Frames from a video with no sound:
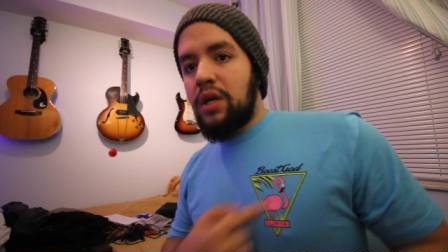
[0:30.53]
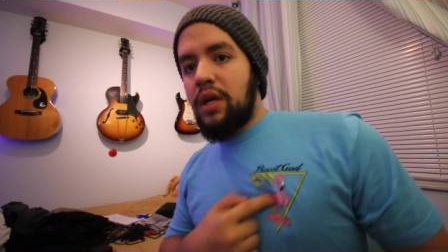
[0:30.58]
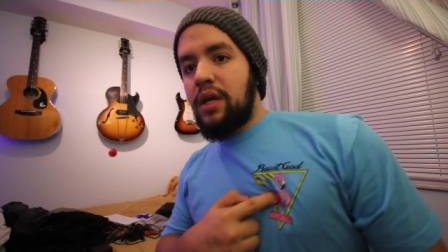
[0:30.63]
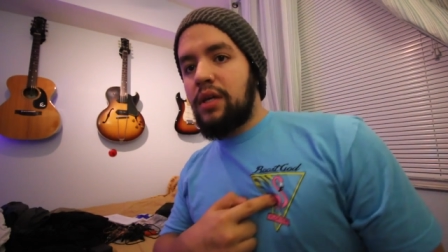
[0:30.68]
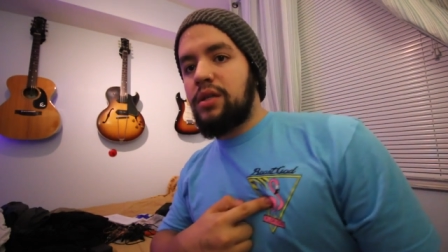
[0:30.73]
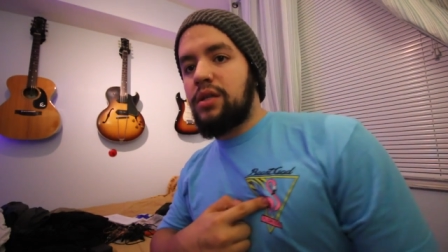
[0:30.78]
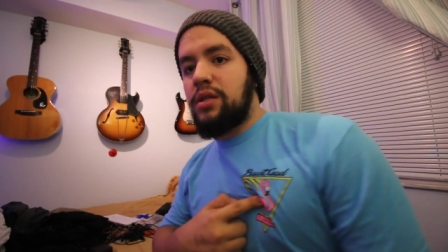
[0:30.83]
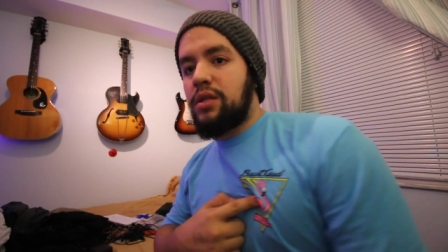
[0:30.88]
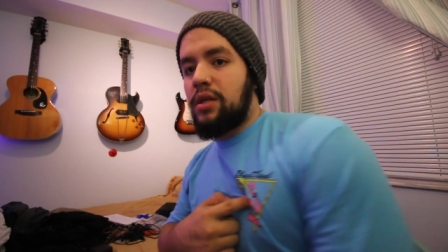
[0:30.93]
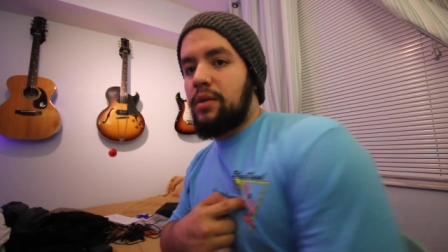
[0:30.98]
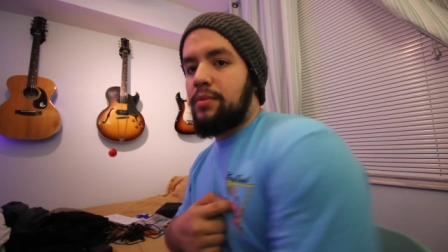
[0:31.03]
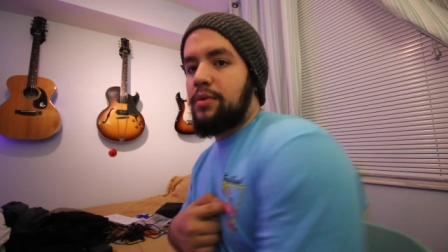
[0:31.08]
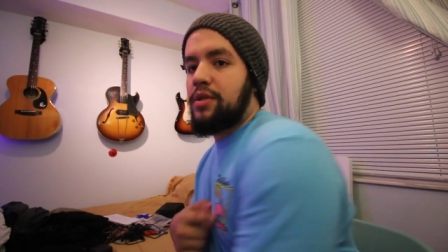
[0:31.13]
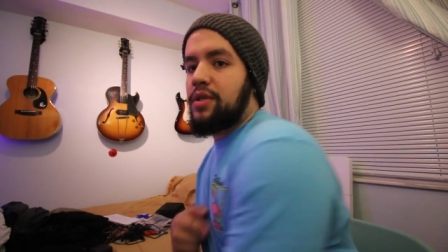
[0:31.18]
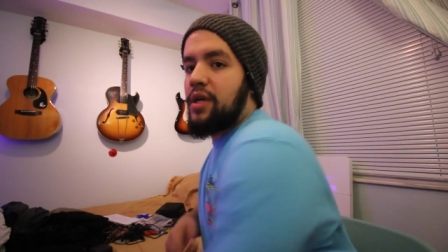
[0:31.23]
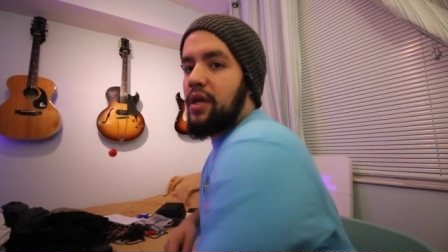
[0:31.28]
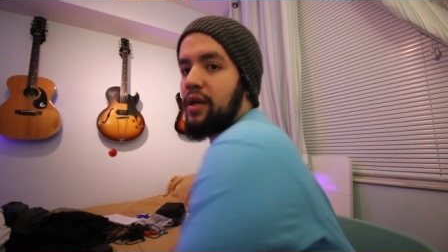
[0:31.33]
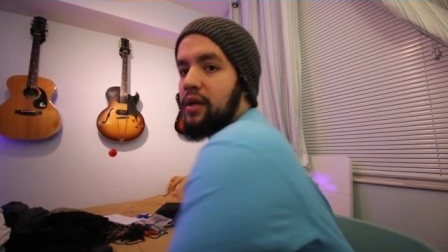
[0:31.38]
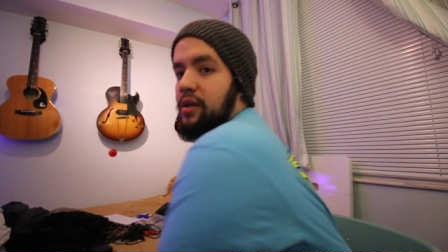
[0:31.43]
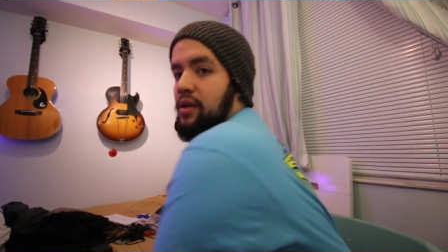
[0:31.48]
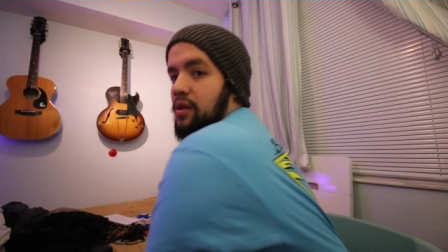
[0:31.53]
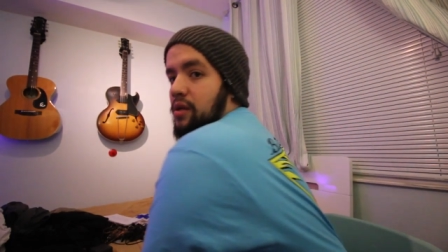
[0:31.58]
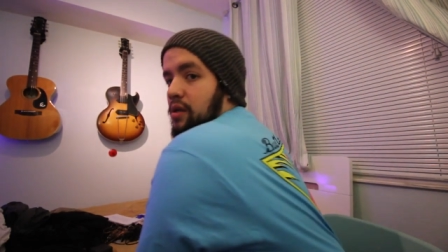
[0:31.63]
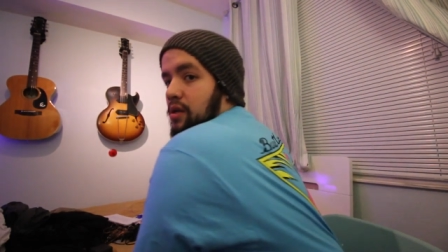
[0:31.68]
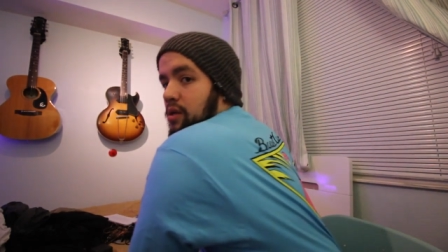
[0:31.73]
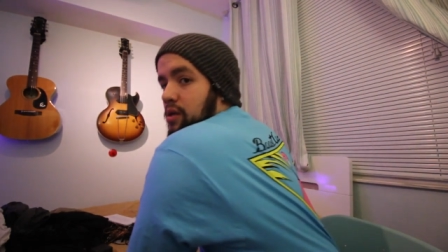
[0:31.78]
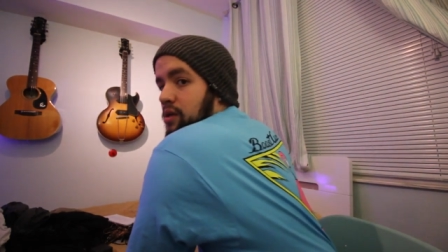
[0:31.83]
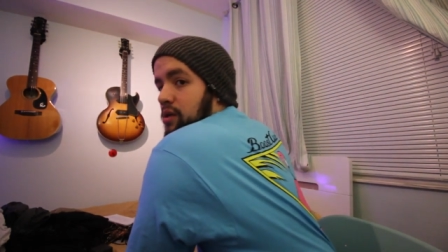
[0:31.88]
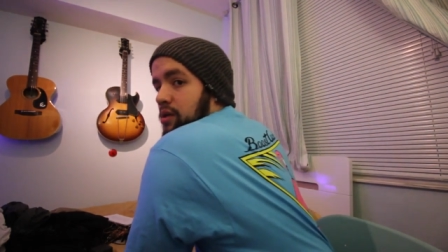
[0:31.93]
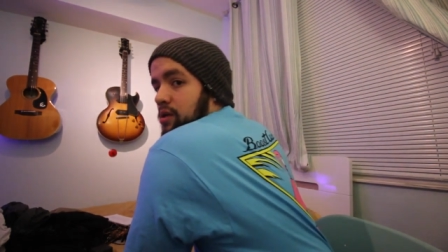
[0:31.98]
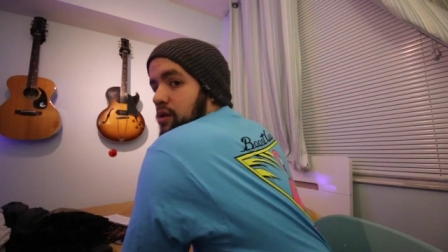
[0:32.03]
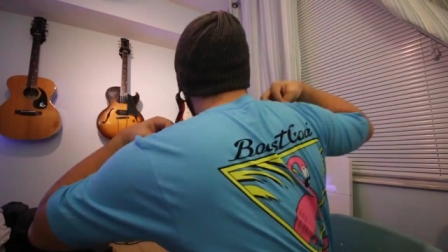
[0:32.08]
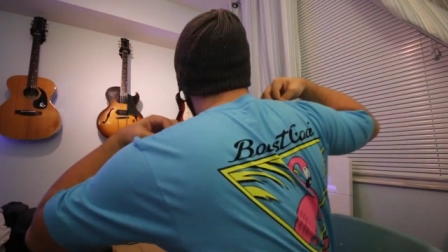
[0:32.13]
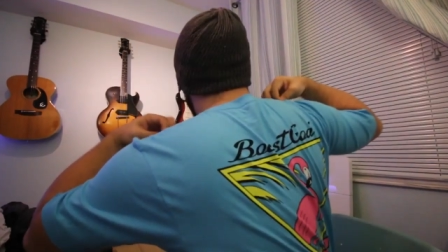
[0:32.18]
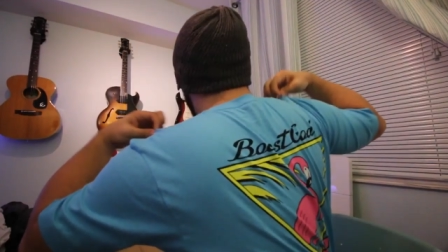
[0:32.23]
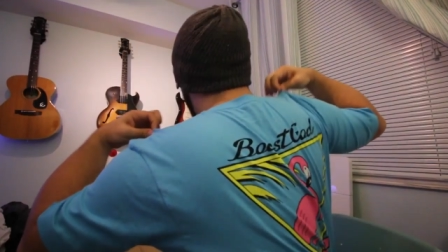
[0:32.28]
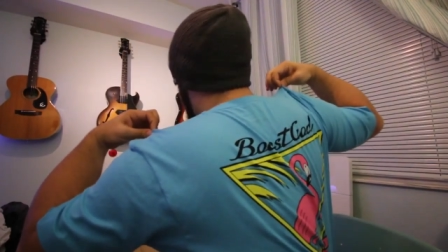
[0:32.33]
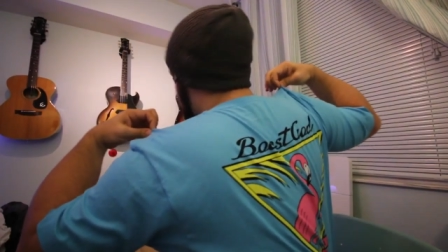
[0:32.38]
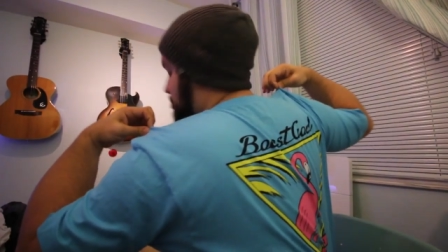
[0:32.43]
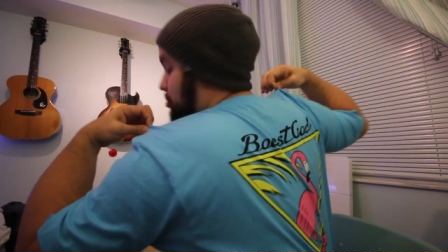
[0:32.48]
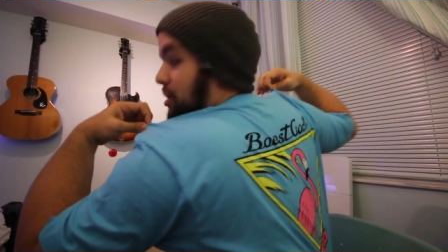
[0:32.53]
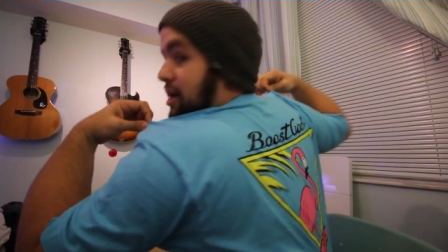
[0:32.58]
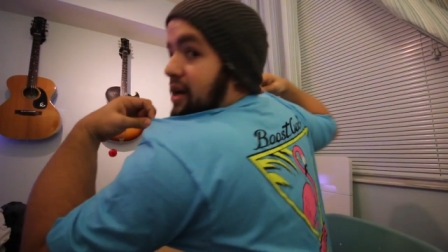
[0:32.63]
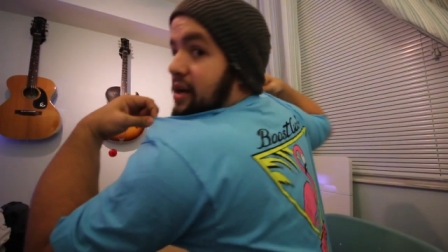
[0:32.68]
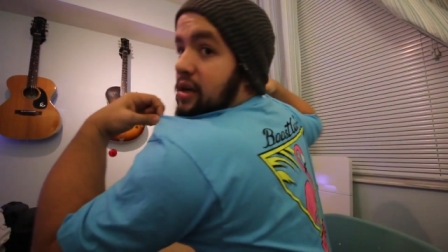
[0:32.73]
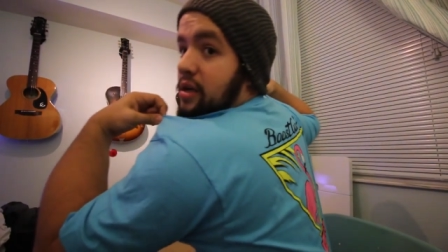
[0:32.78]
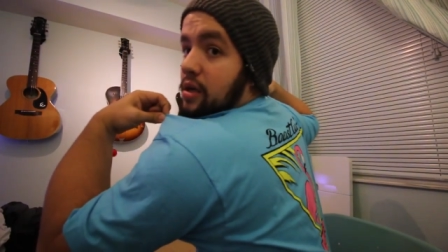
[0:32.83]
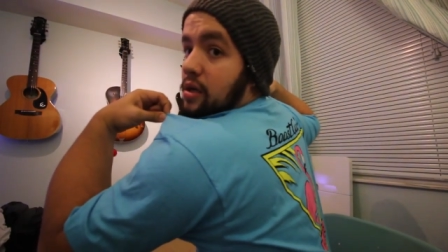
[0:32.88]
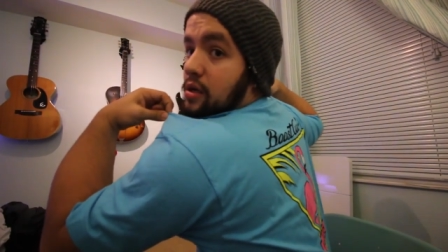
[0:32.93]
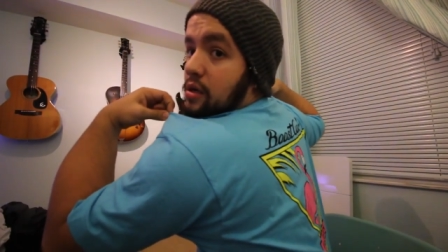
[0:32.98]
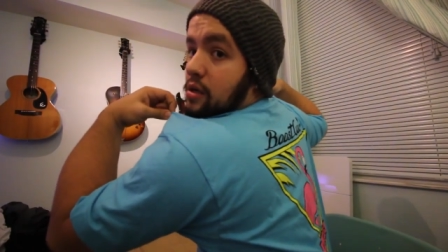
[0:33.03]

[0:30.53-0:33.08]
Has the same design on the back.